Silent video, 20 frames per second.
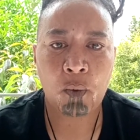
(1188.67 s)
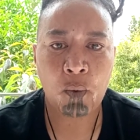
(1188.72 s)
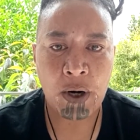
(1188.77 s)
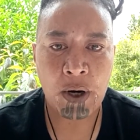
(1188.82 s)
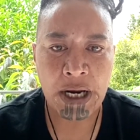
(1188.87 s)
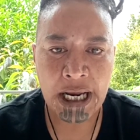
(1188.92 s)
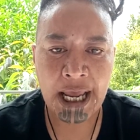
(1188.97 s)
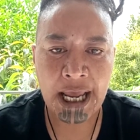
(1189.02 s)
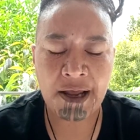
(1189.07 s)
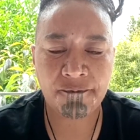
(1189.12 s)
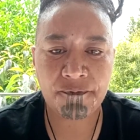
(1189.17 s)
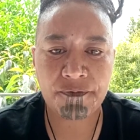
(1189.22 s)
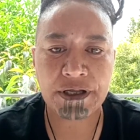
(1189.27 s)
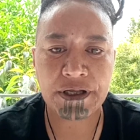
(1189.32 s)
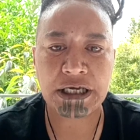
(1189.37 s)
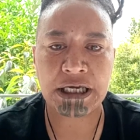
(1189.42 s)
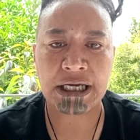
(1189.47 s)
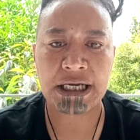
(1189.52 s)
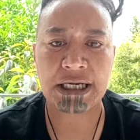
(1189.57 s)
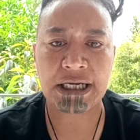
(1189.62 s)
We have
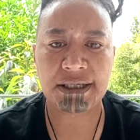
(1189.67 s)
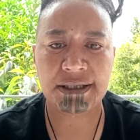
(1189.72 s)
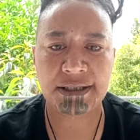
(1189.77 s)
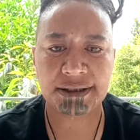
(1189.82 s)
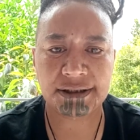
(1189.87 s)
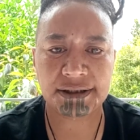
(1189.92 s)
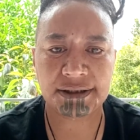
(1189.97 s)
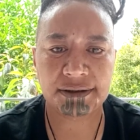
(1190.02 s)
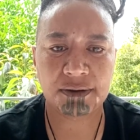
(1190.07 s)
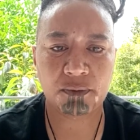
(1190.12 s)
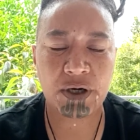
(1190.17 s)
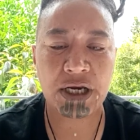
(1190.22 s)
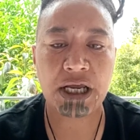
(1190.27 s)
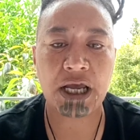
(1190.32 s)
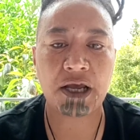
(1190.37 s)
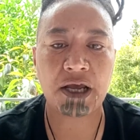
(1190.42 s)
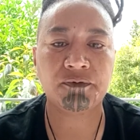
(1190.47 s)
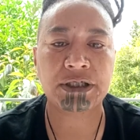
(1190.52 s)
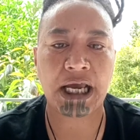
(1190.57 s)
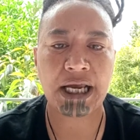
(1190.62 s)
the keys.
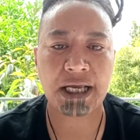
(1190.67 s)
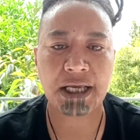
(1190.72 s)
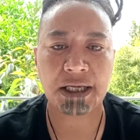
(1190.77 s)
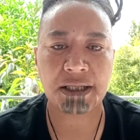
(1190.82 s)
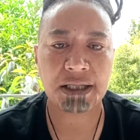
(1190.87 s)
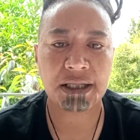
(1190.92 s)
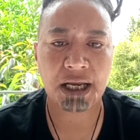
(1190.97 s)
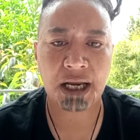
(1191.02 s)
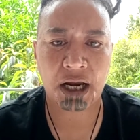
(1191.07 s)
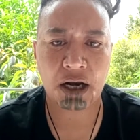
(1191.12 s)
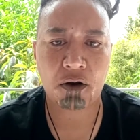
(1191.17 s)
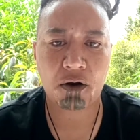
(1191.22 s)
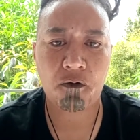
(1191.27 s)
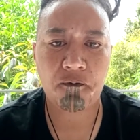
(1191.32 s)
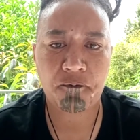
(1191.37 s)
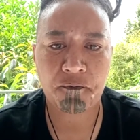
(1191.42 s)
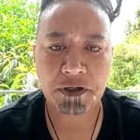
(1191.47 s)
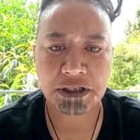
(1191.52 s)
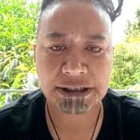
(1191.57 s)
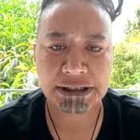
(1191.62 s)
We have taken the head
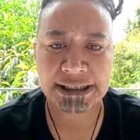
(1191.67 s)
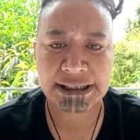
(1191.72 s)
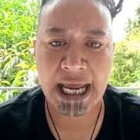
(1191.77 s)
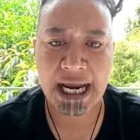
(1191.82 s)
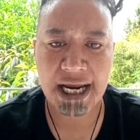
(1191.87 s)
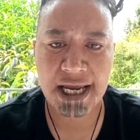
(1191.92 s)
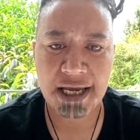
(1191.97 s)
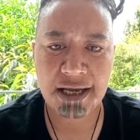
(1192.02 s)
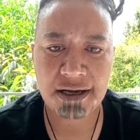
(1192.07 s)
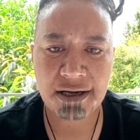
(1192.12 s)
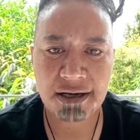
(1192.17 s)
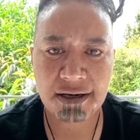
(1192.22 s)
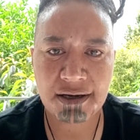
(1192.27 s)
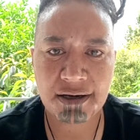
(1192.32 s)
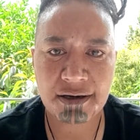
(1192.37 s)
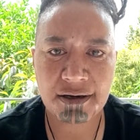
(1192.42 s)
off the snake.